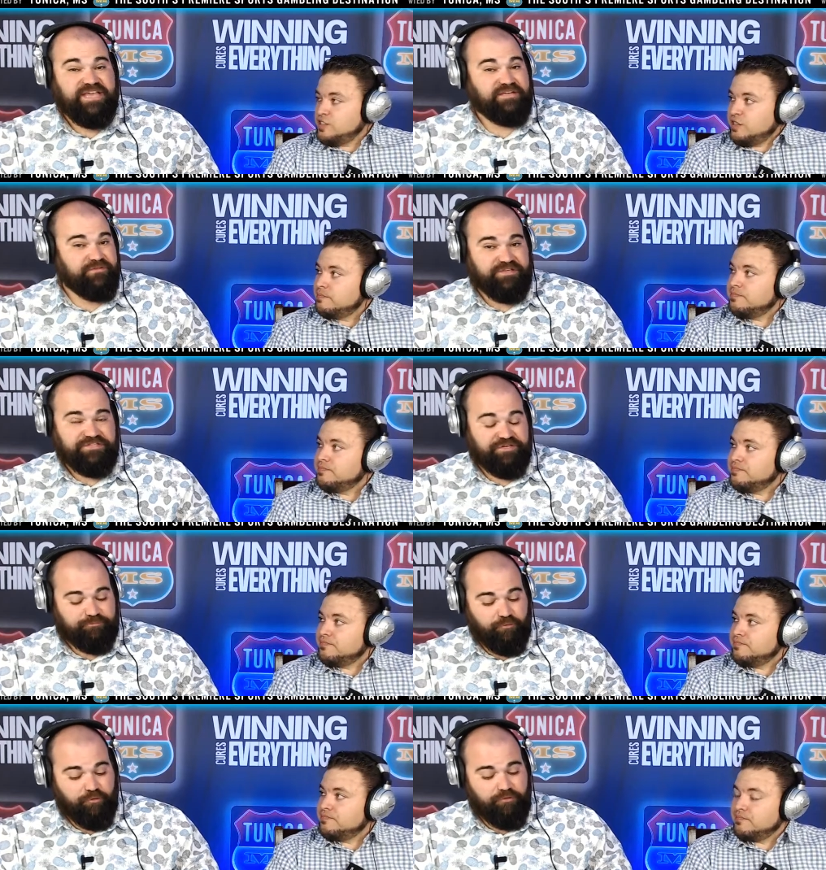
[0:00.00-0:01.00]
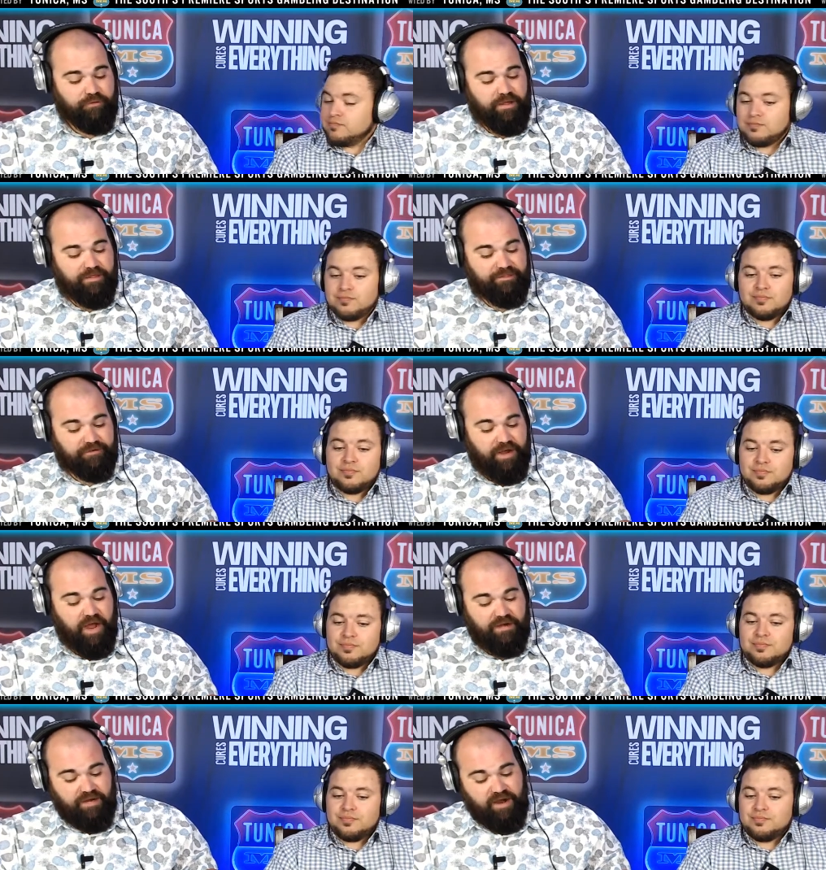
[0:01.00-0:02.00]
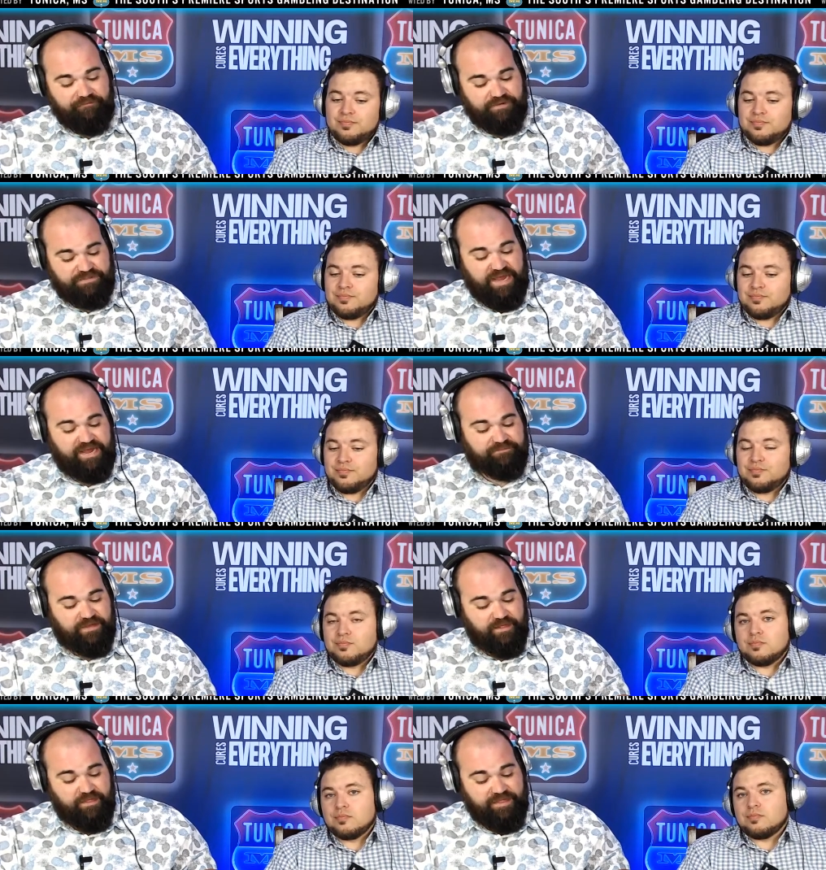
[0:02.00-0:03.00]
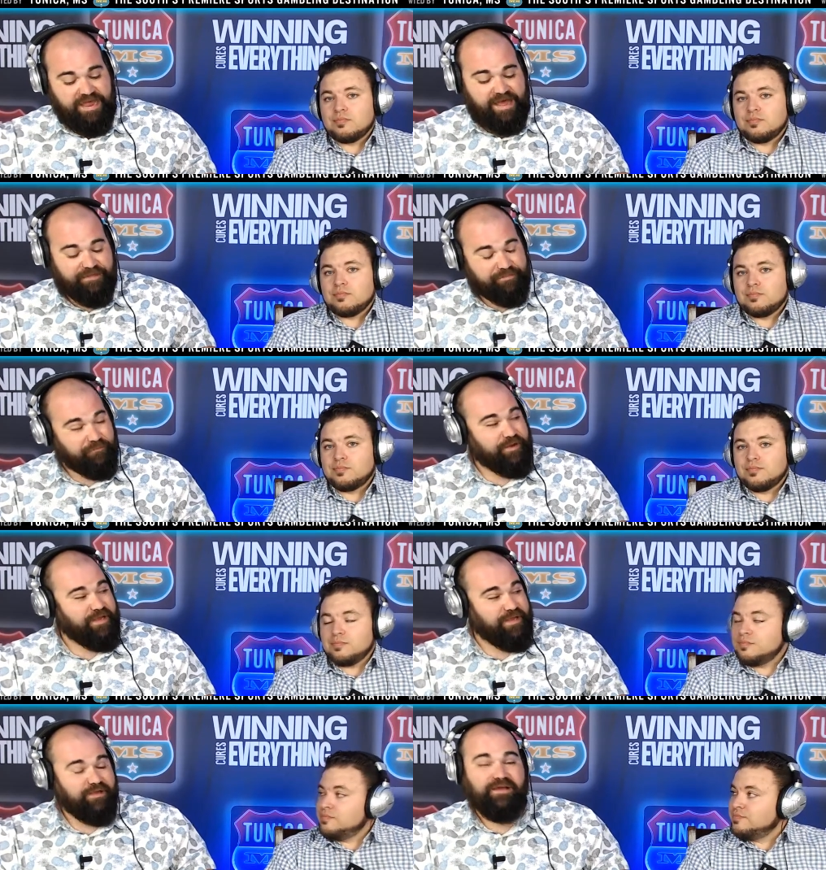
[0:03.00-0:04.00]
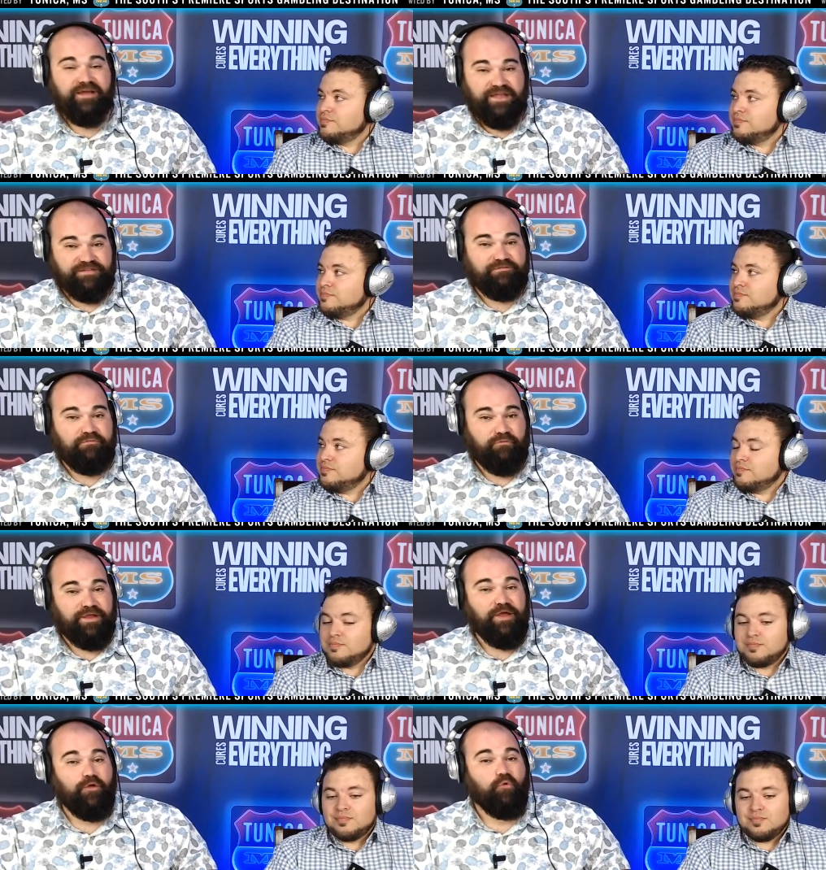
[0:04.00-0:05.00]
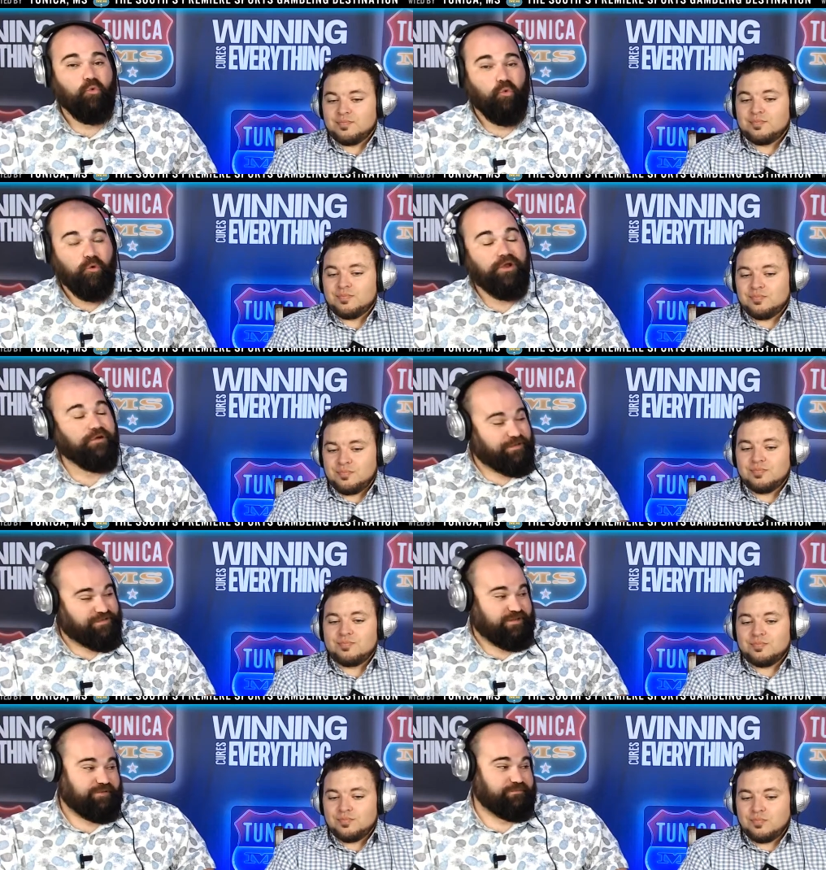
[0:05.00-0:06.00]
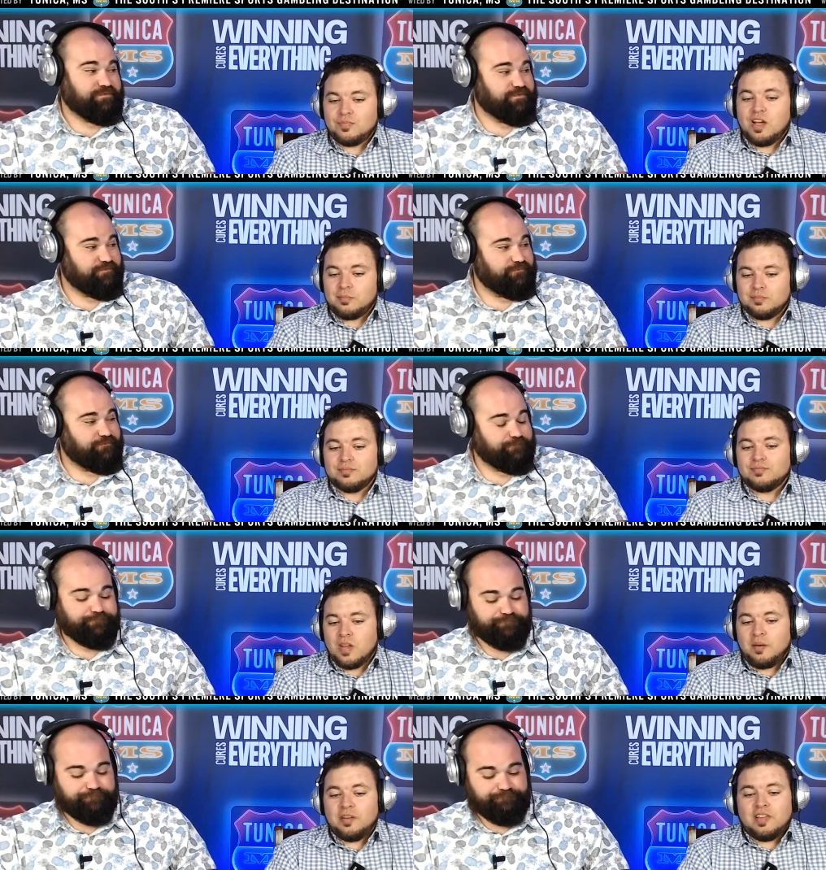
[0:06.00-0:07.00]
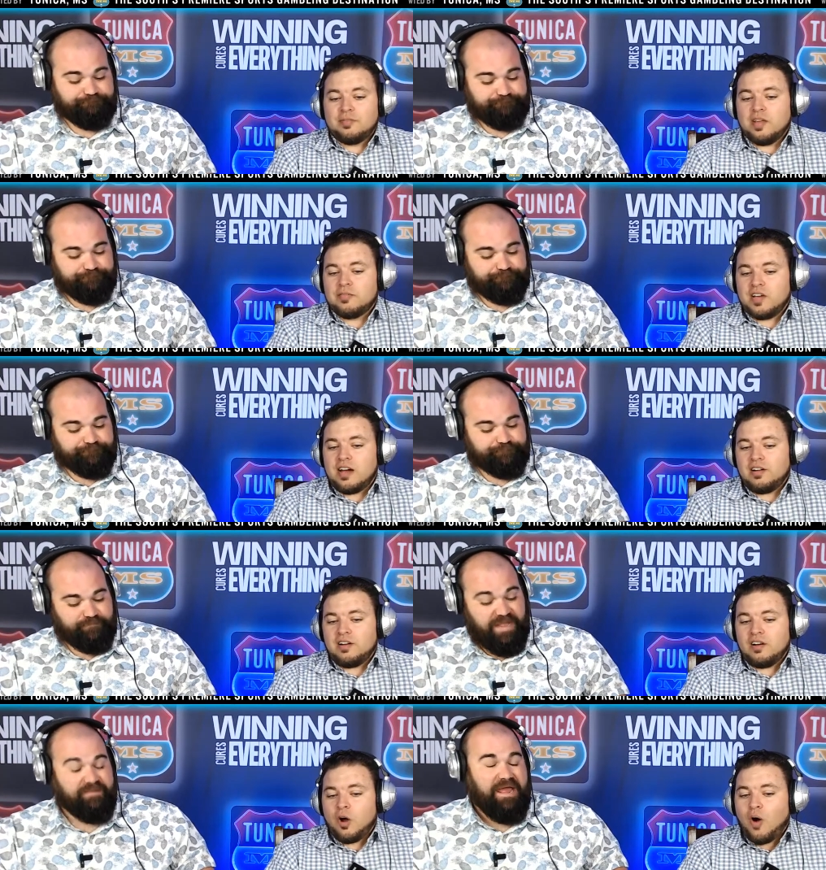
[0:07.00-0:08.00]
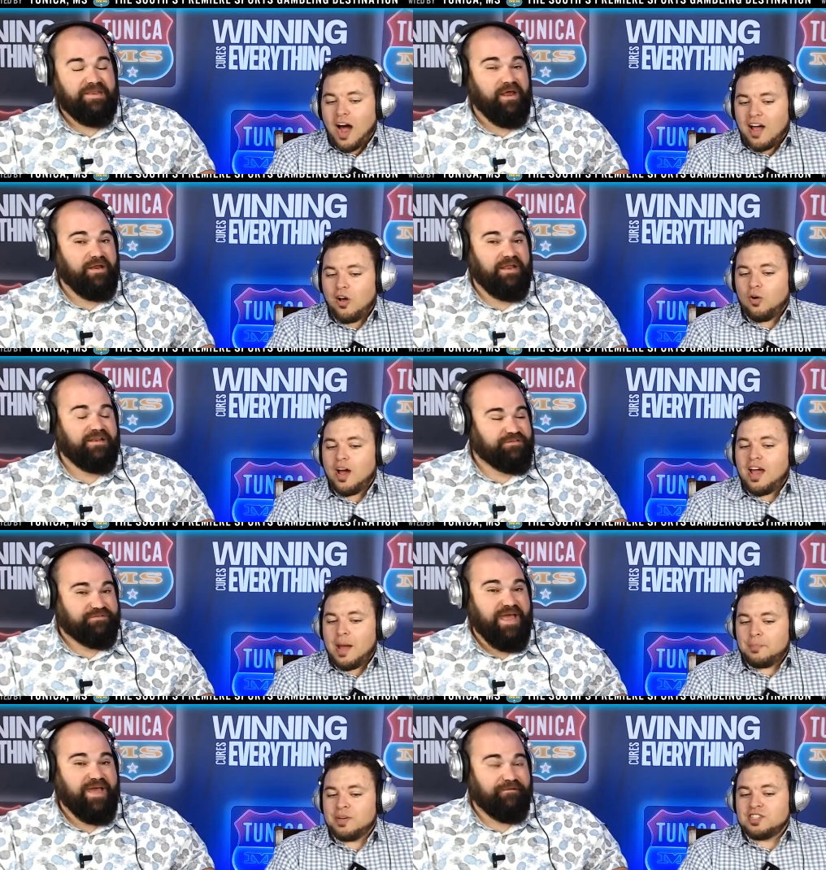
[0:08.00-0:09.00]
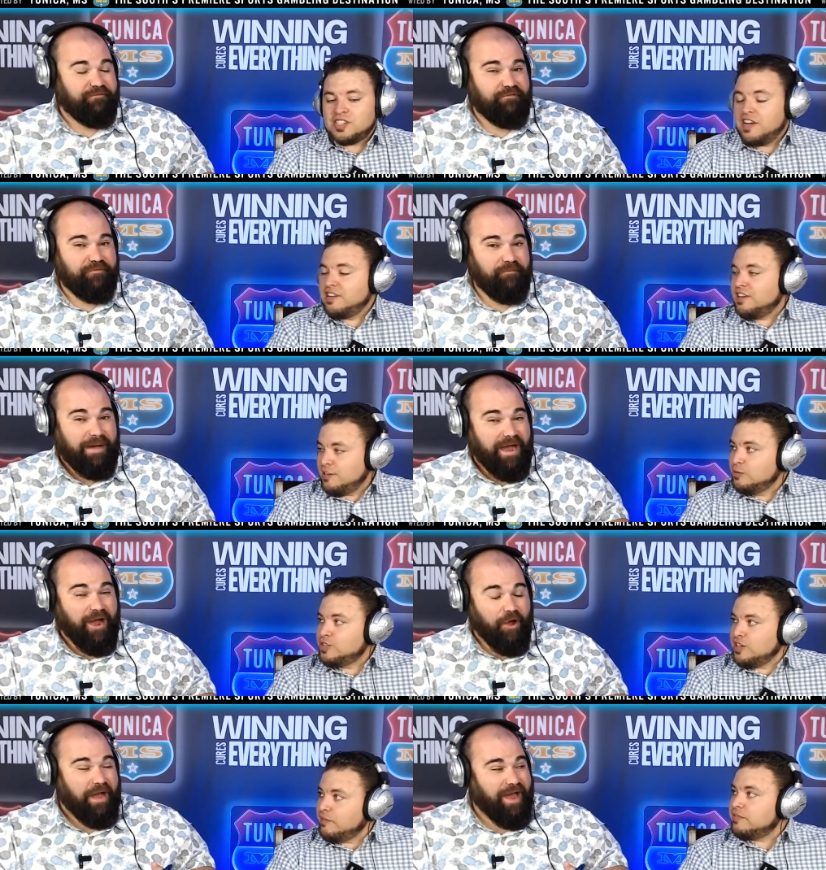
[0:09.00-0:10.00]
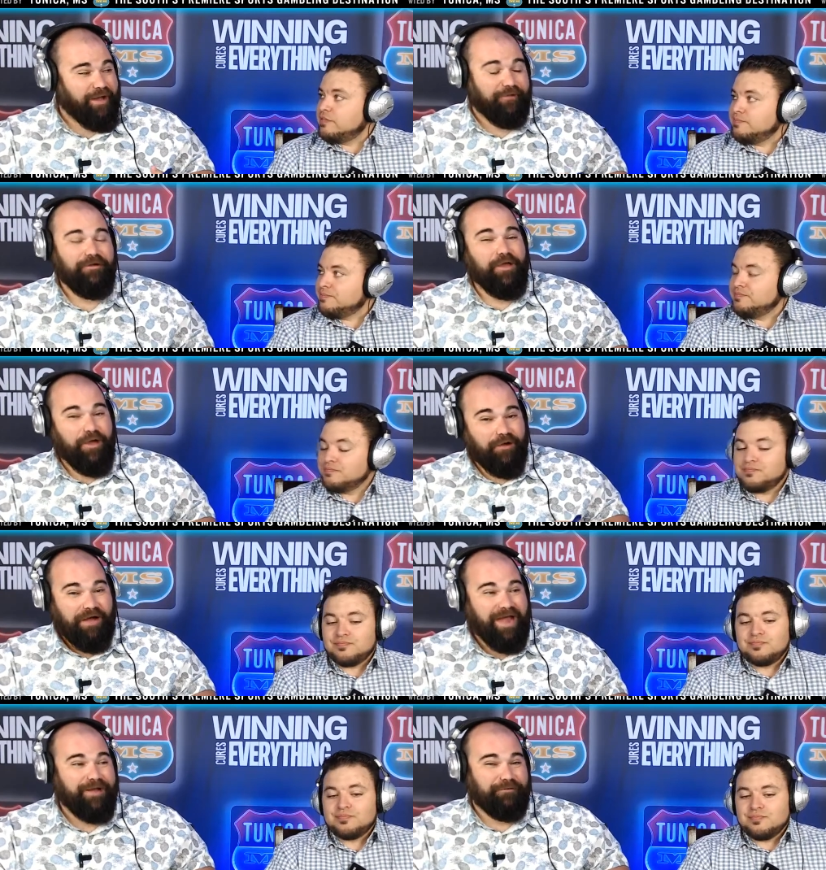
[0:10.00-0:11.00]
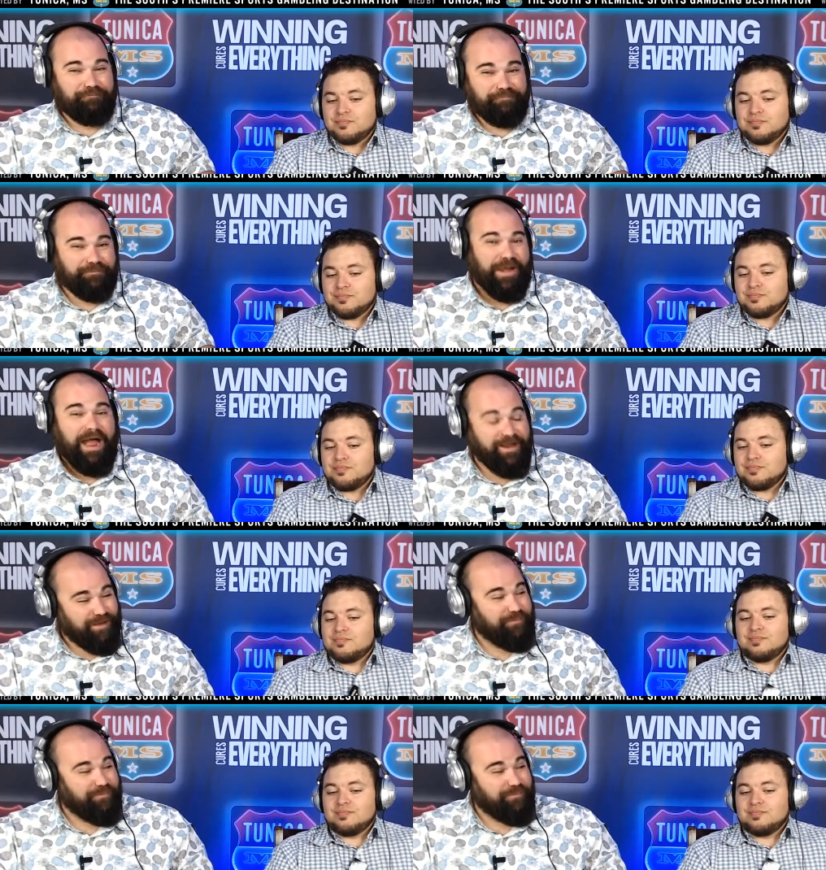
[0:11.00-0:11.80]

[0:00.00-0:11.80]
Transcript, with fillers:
Speaker 1: year. this year is brutal. They're non-conference games. They got three against three real good teams.
Speaker 2: Yeah, uh, they, they've got uh, and, Ohio, and at Penn State, and My, UCLA.
Speaker 1: Ohio, Ohio not going to be a